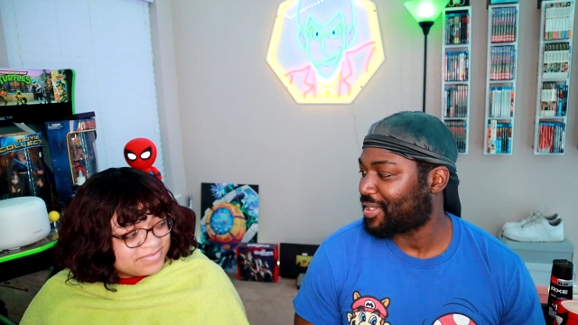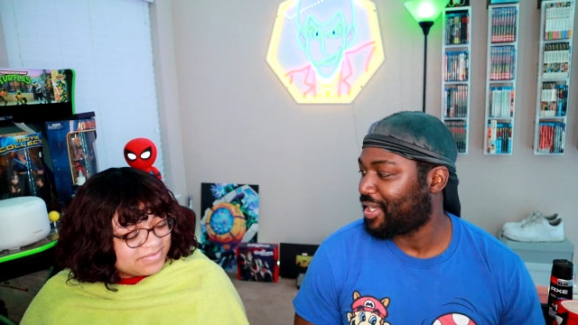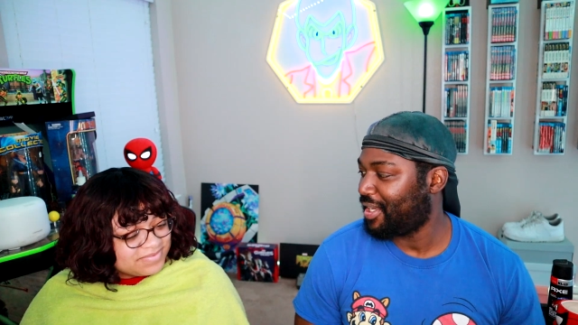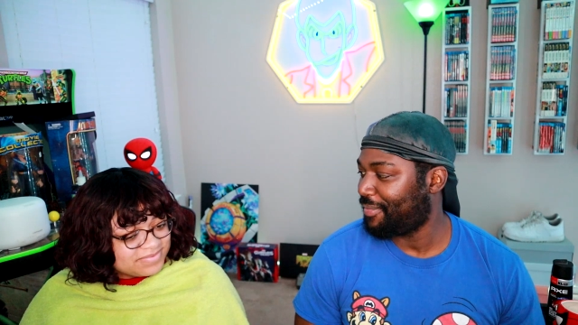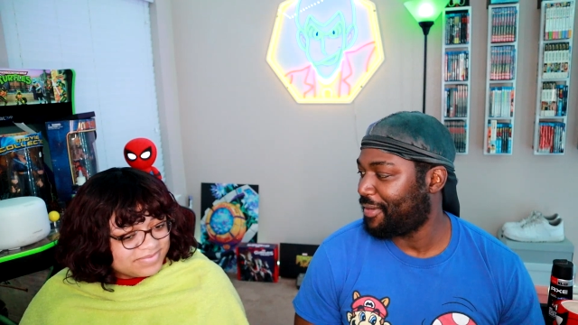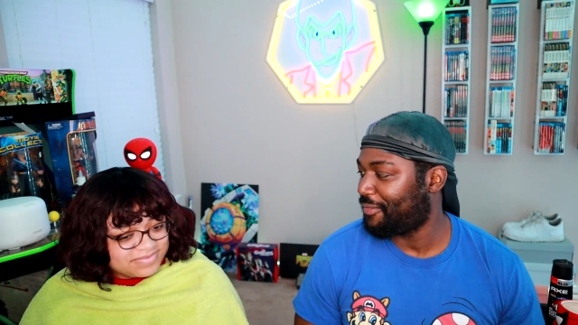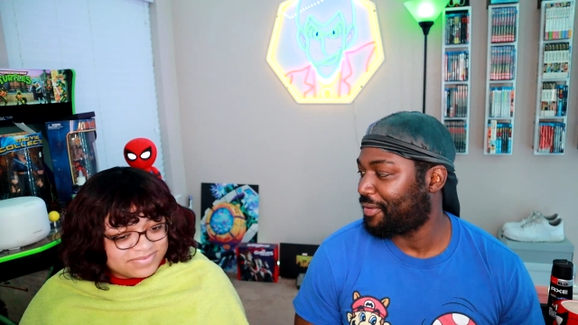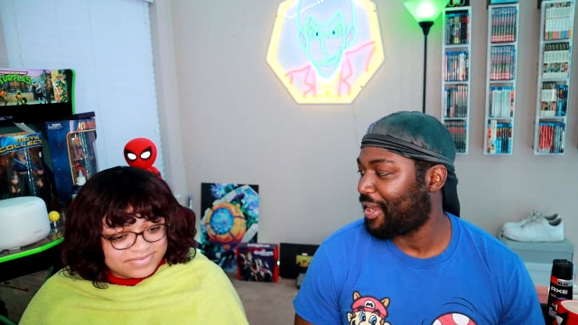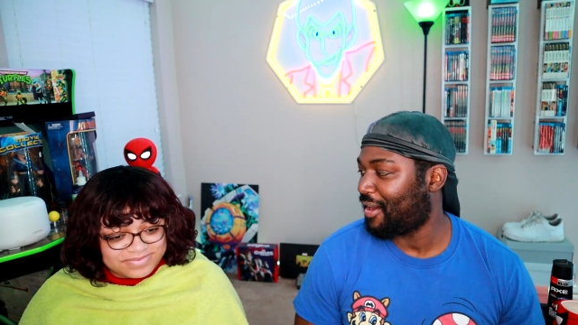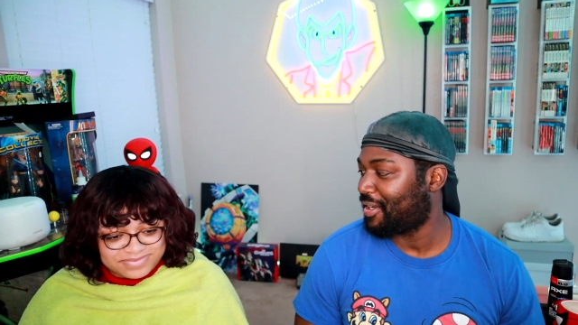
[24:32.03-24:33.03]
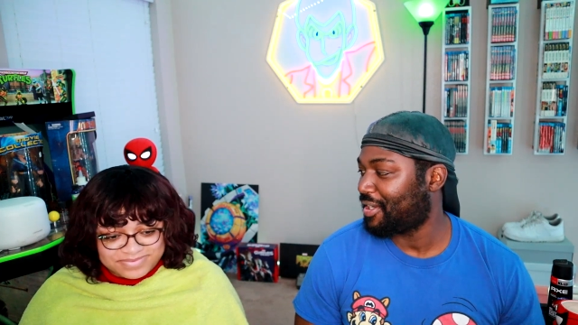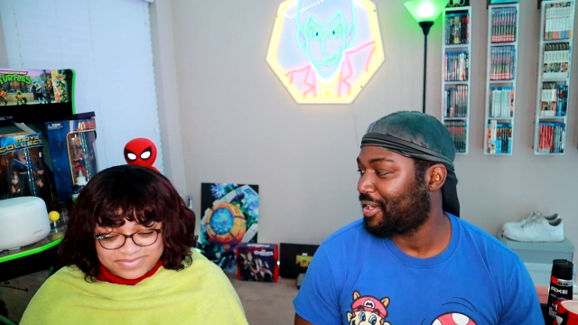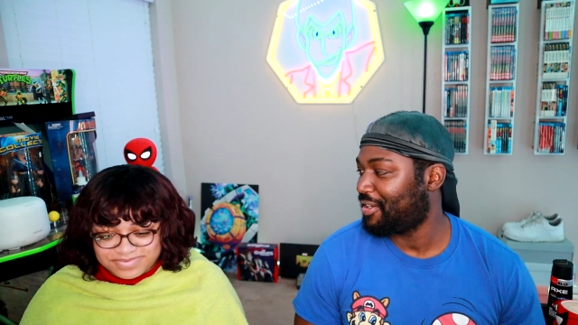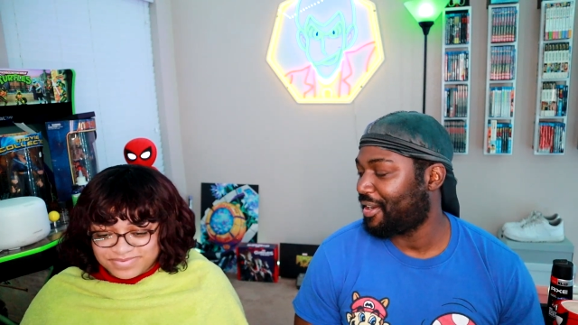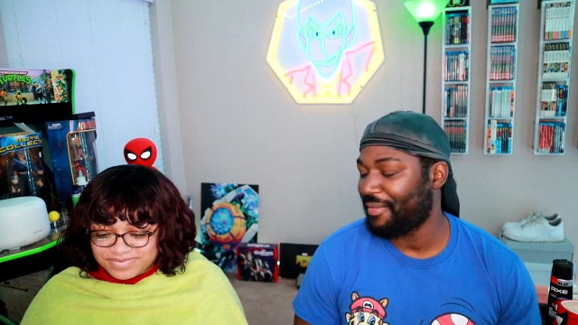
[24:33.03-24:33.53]
Speaker 1: TV from now and then,
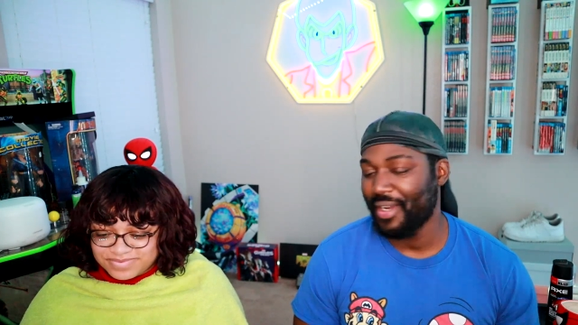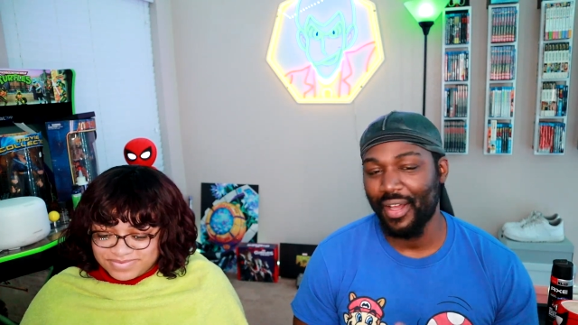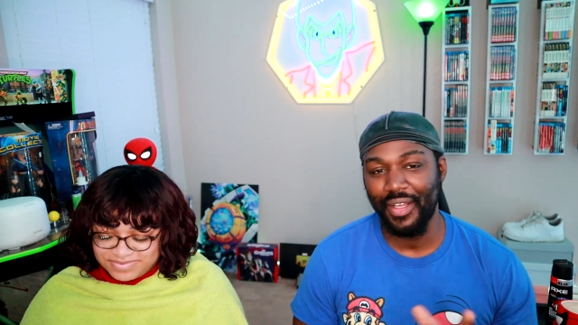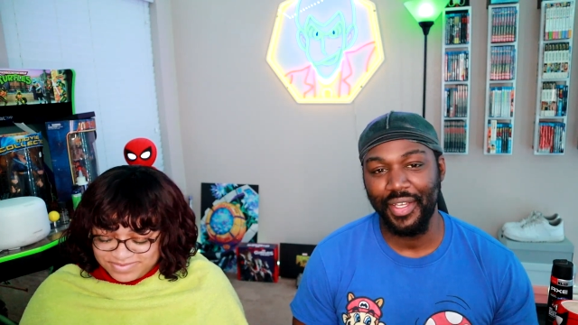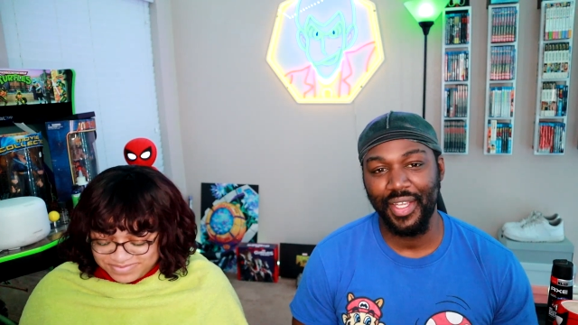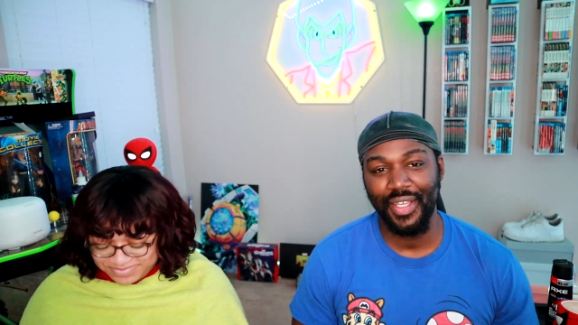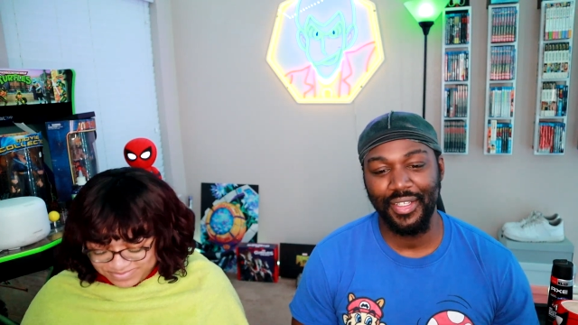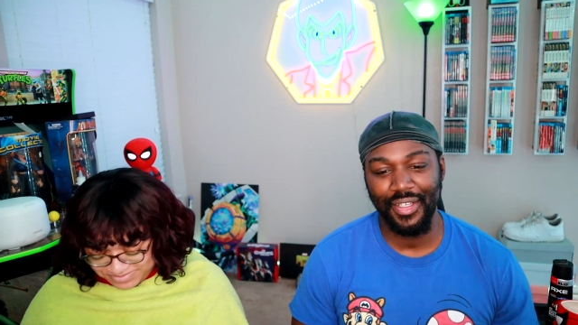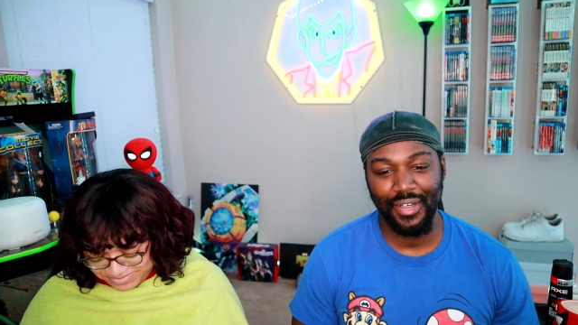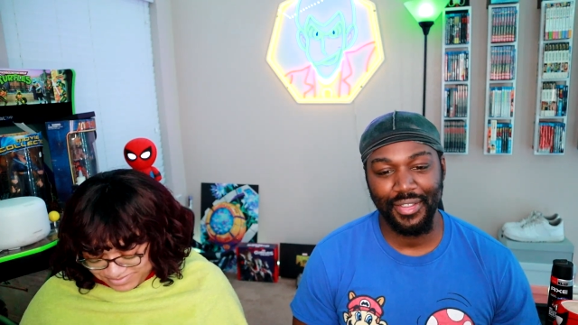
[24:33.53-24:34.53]
you every now and then, you know,